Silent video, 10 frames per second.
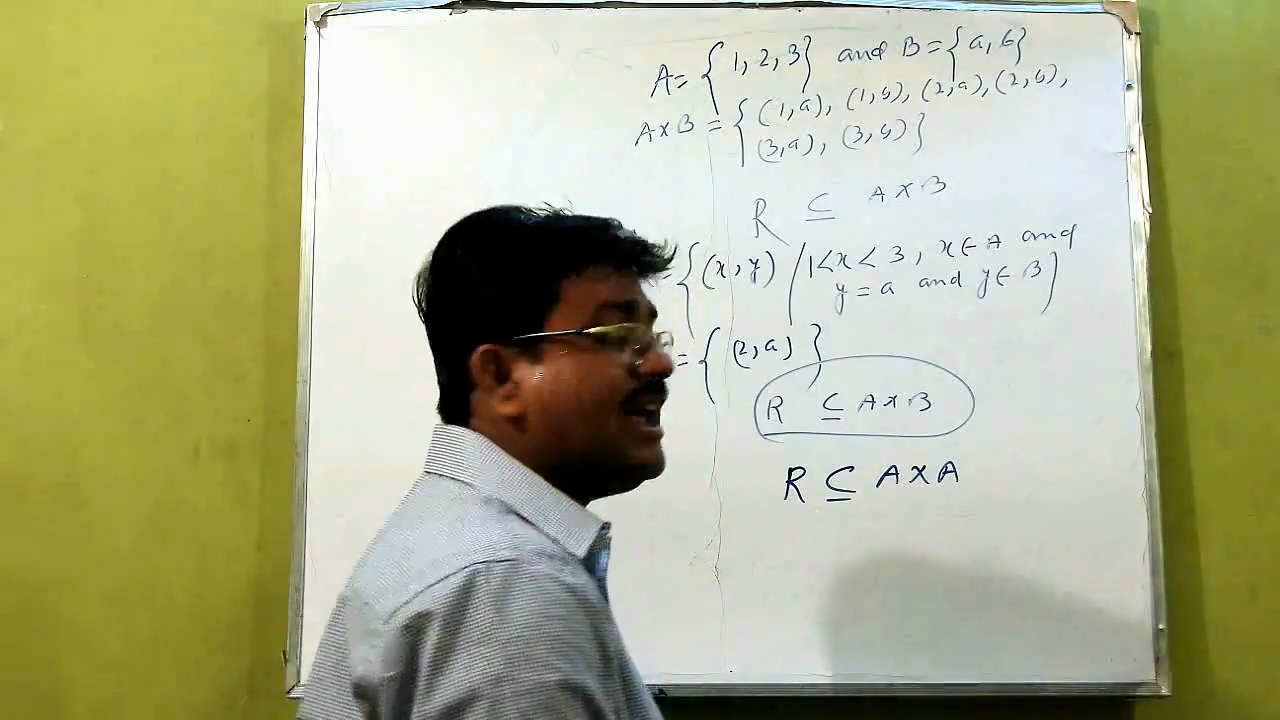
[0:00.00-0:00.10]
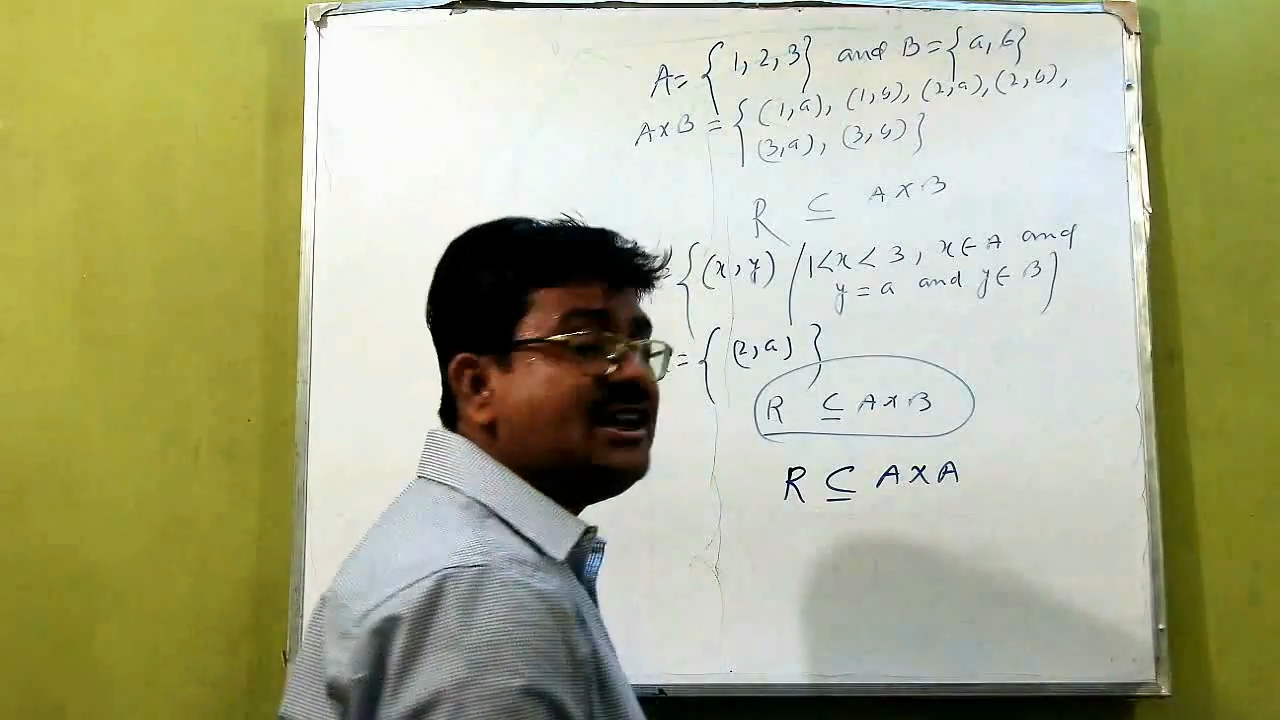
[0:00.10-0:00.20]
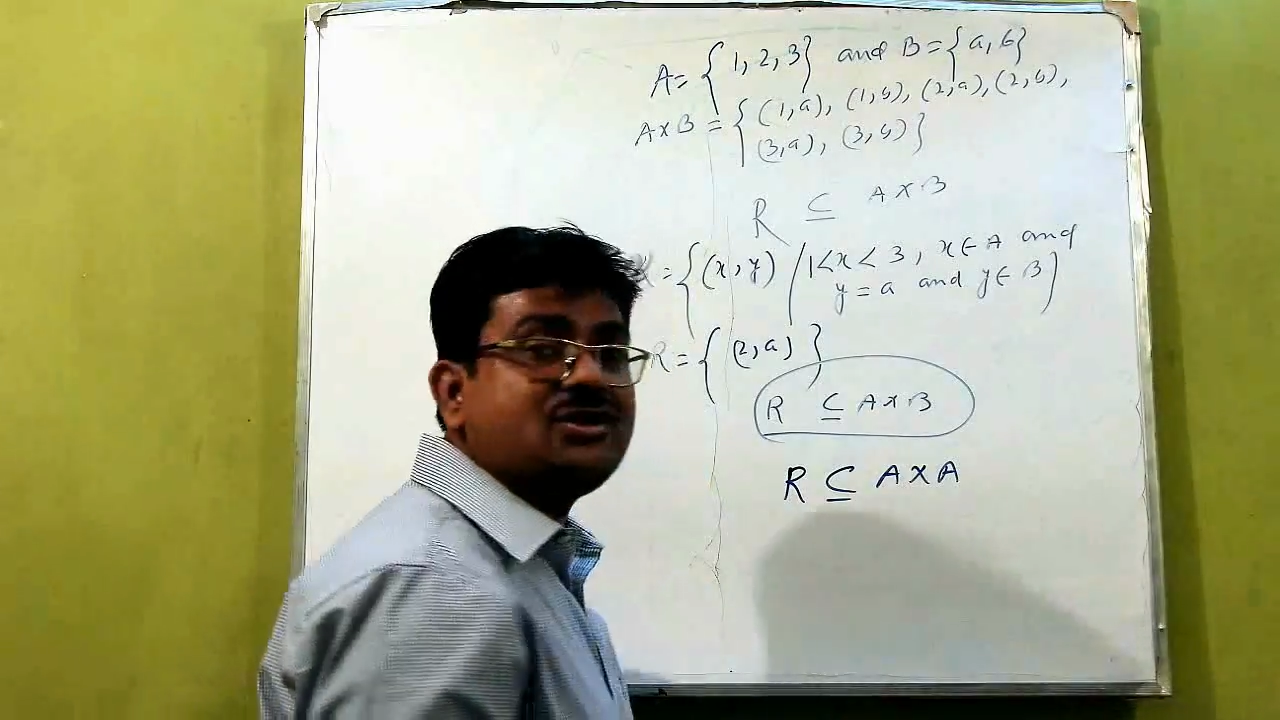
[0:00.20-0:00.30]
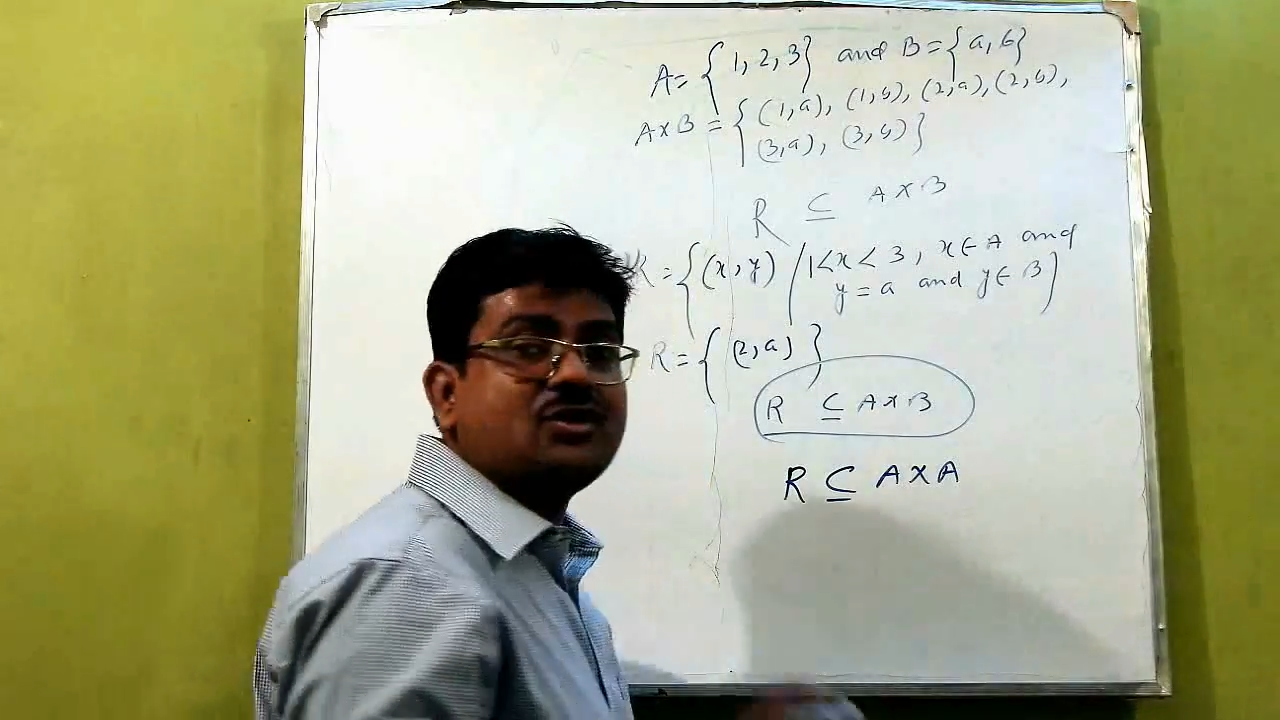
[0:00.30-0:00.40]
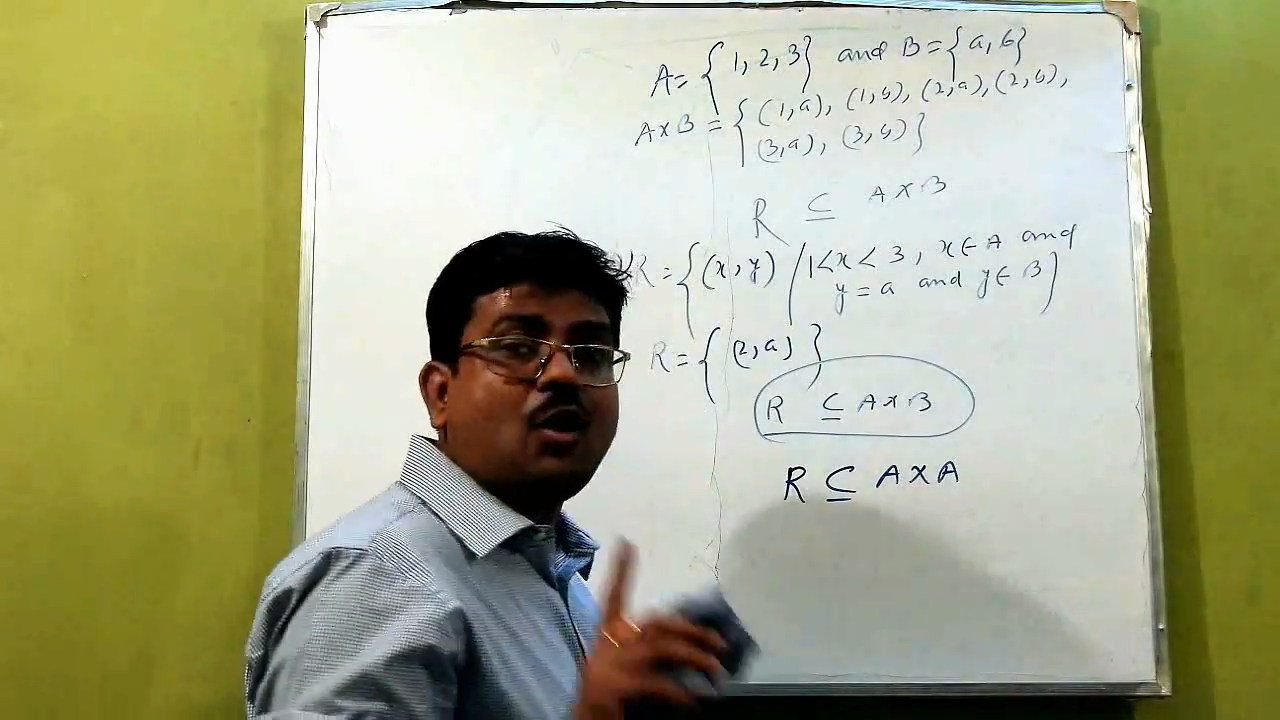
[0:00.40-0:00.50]

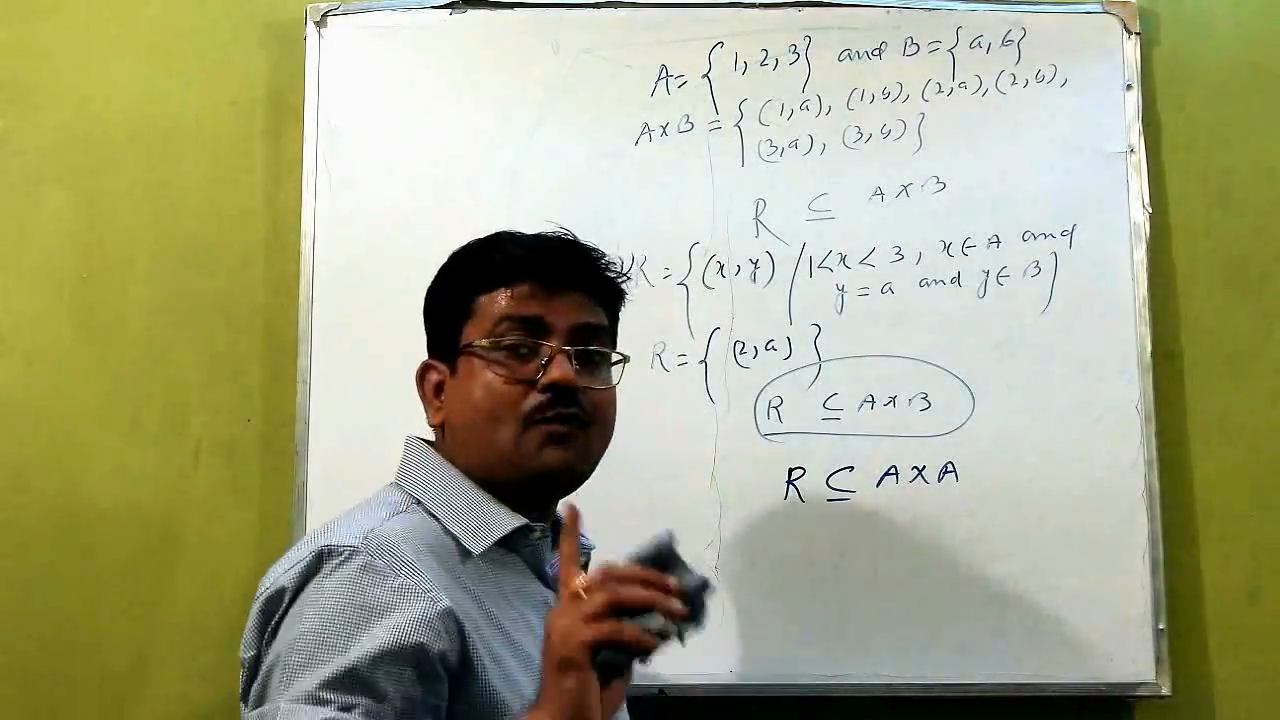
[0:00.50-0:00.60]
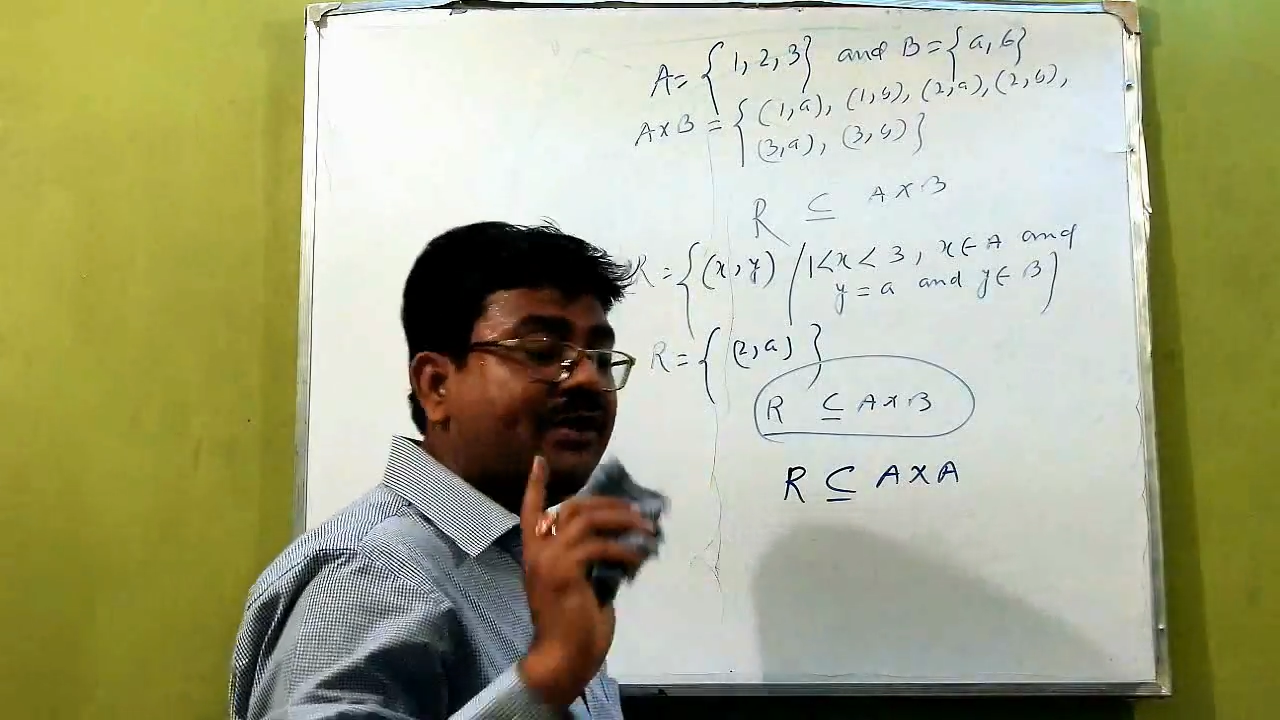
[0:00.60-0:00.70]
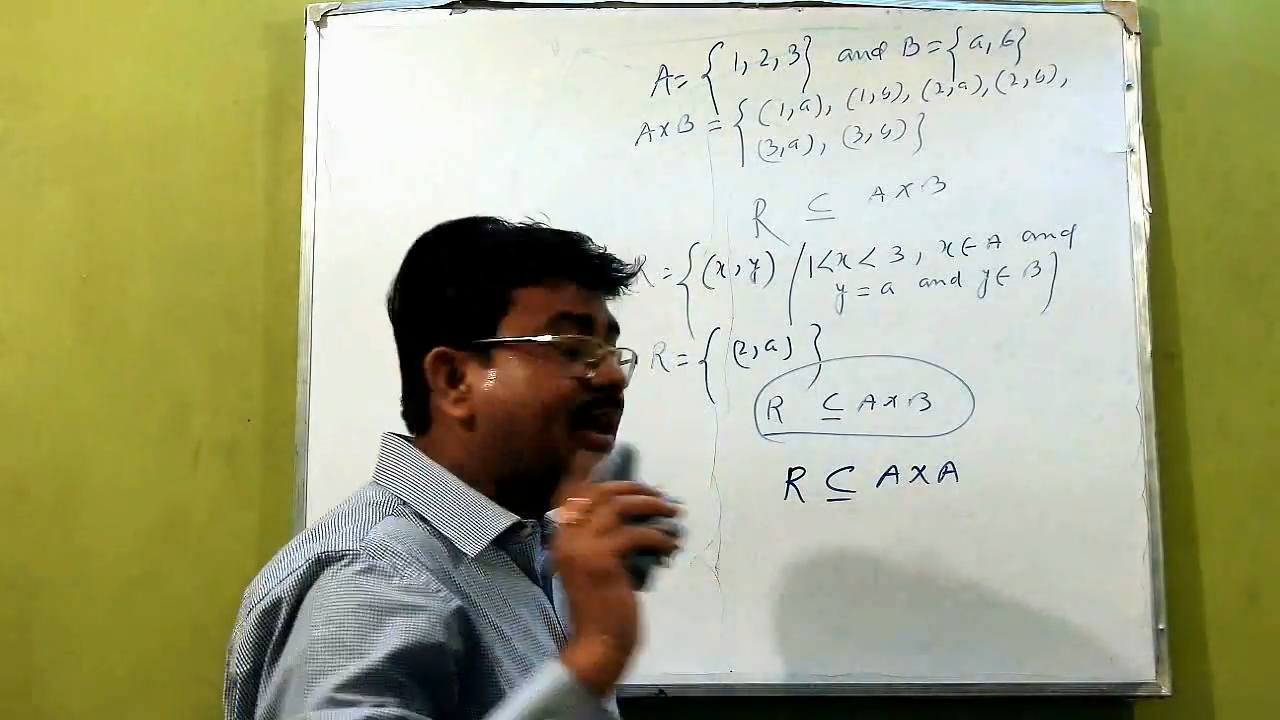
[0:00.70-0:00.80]
range of